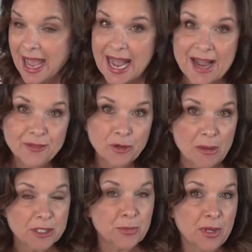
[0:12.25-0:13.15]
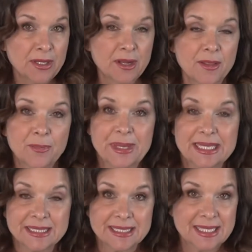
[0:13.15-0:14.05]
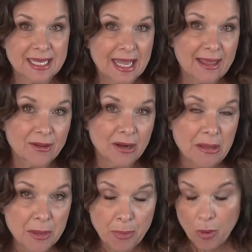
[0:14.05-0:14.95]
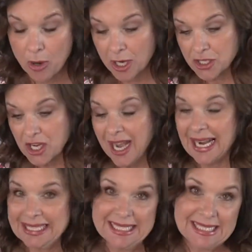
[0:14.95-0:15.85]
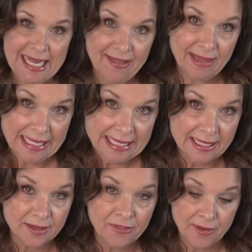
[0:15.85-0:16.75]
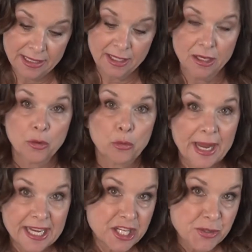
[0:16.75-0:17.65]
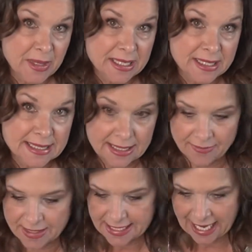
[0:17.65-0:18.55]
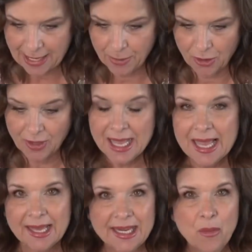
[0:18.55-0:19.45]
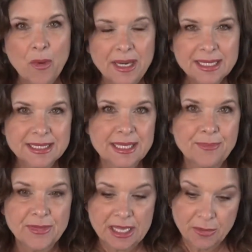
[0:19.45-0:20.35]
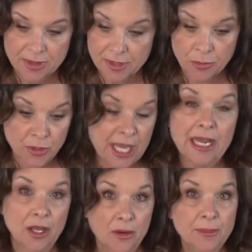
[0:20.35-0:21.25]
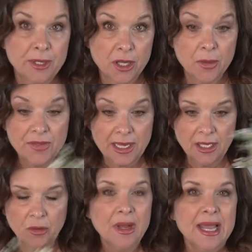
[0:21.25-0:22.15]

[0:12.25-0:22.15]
after I was putting all the pieces together out in the porch, I decided that I needed a fun little arrangement to sit on the table. And I wanted something with yellow. I'm gonna go with yellow.